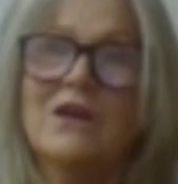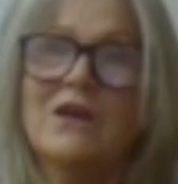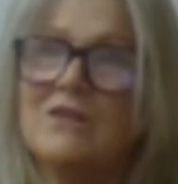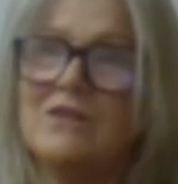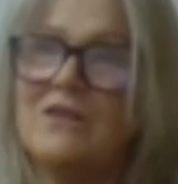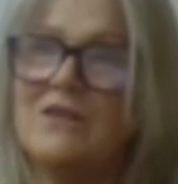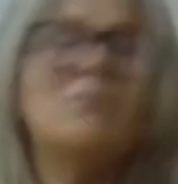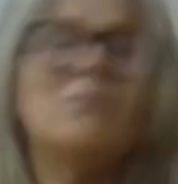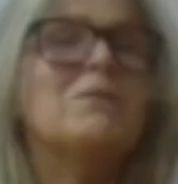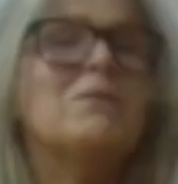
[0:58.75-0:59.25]

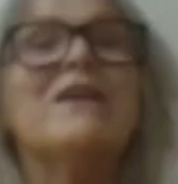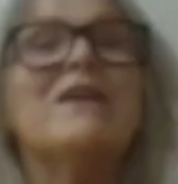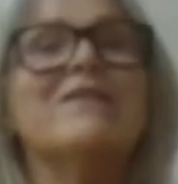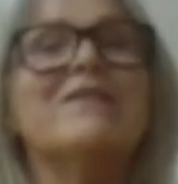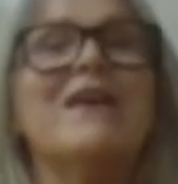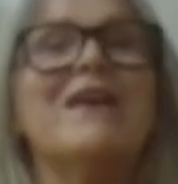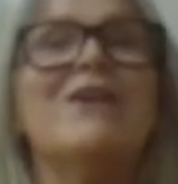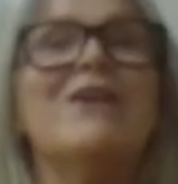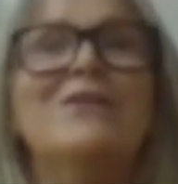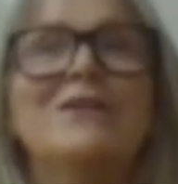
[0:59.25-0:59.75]
So that
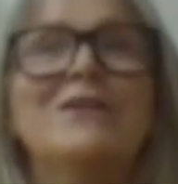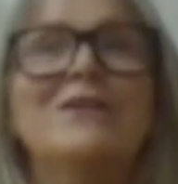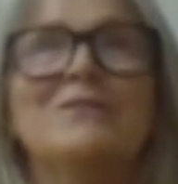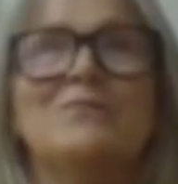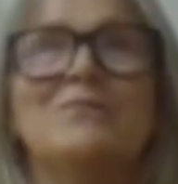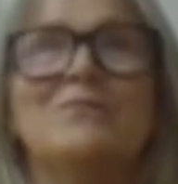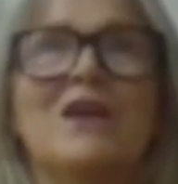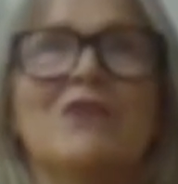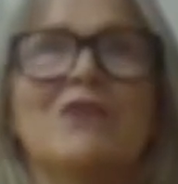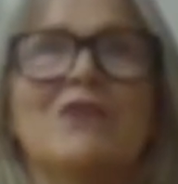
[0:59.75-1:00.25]
makes our
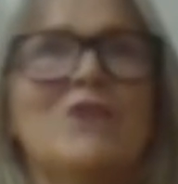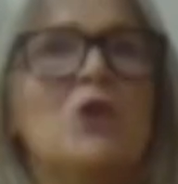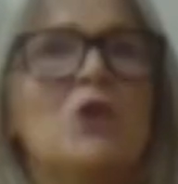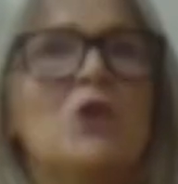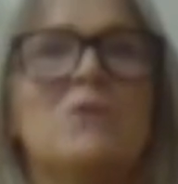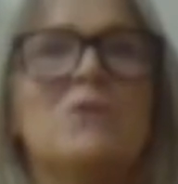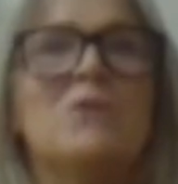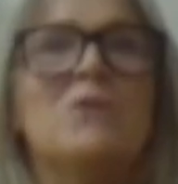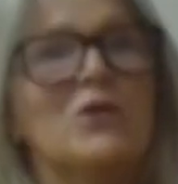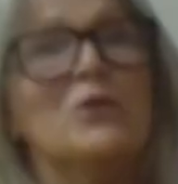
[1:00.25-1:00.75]

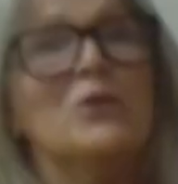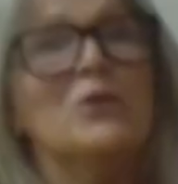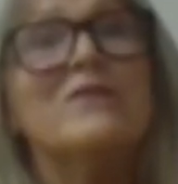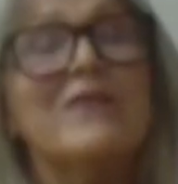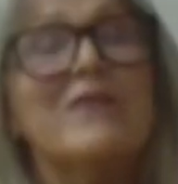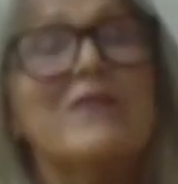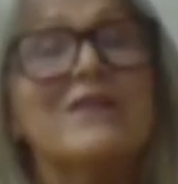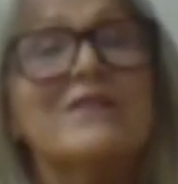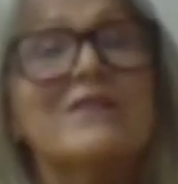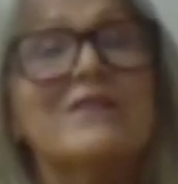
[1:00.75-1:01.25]
enrolment
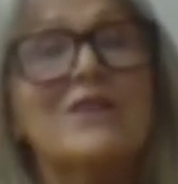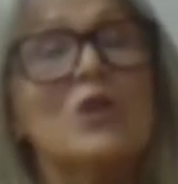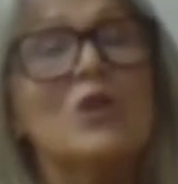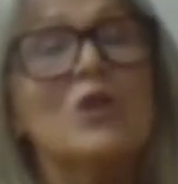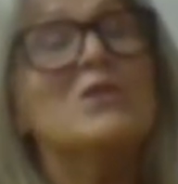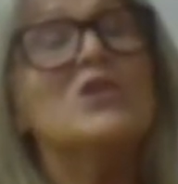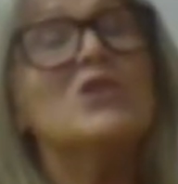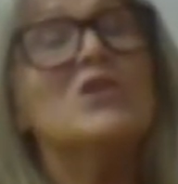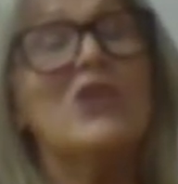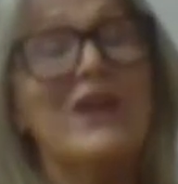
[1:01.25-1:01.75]
process so
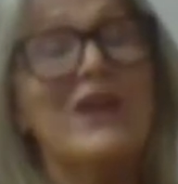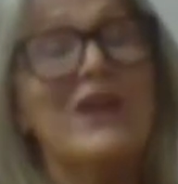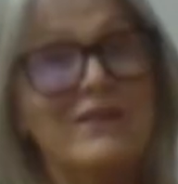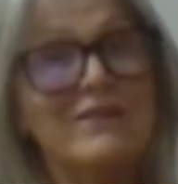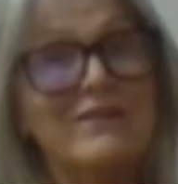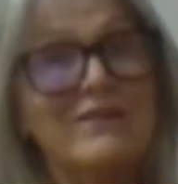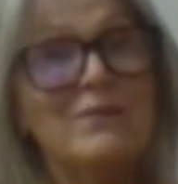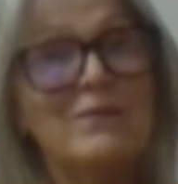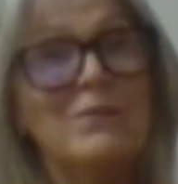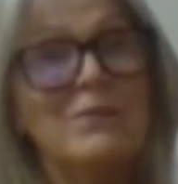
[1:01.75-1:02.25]
much
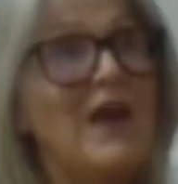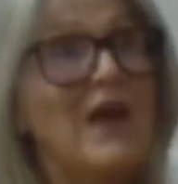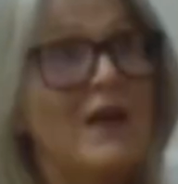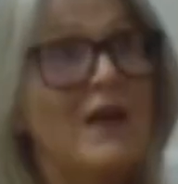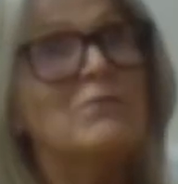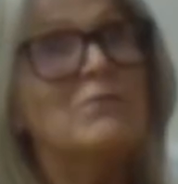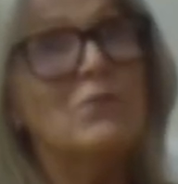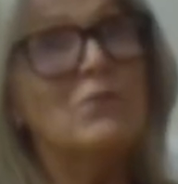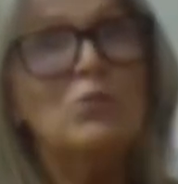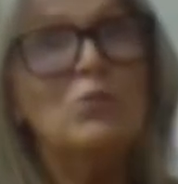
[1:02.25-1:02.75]
easier
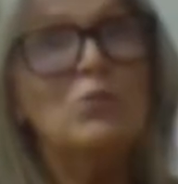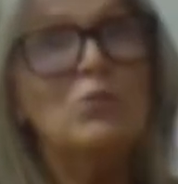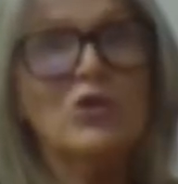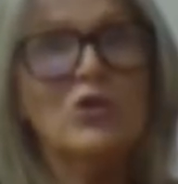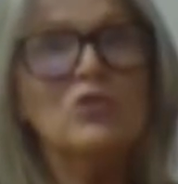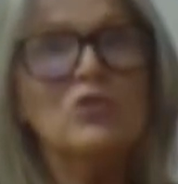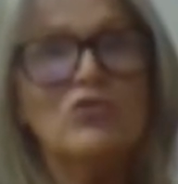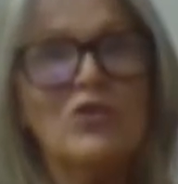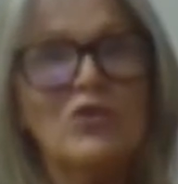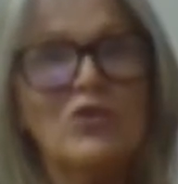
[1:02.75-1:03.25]
and more
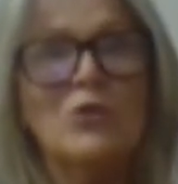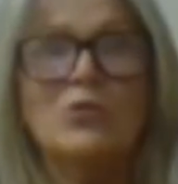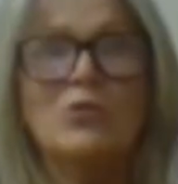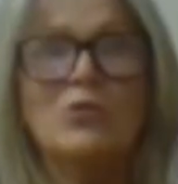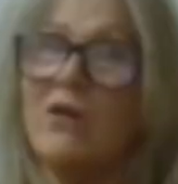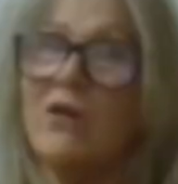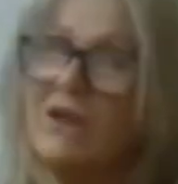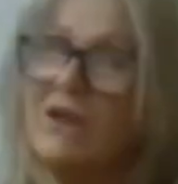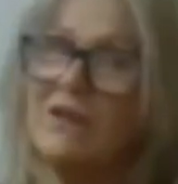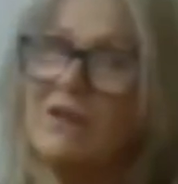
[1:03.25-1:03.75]

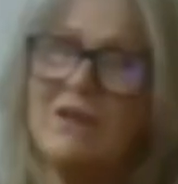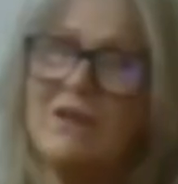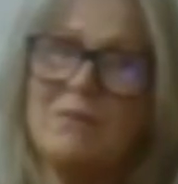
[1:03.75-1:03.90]
controlled. I can